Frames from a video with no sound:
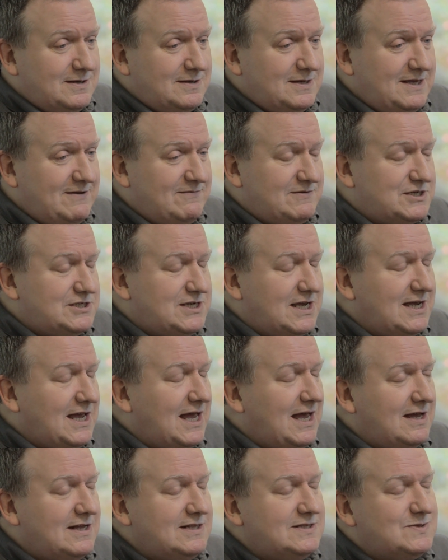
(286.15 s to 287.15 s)
even shake
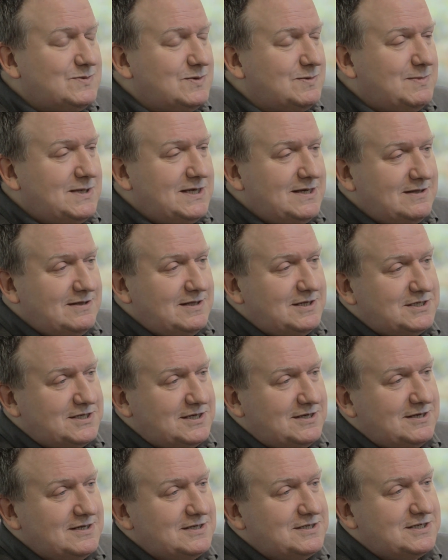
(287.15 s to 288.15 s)
hands with me in the
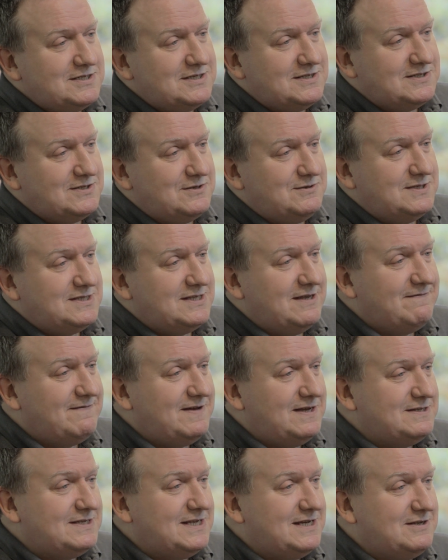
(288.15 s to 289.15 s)
church as soon as they
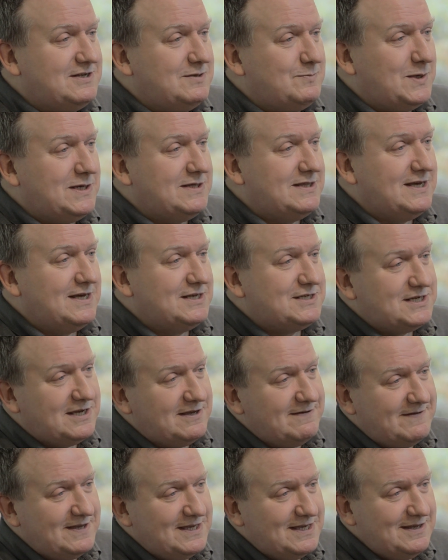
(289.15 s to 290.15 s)
found out about the
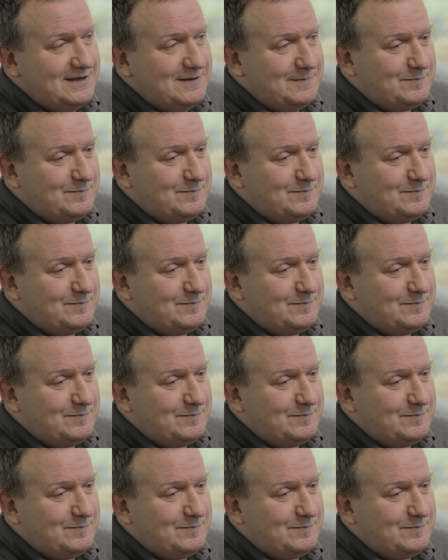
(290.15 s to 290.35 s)
HIV.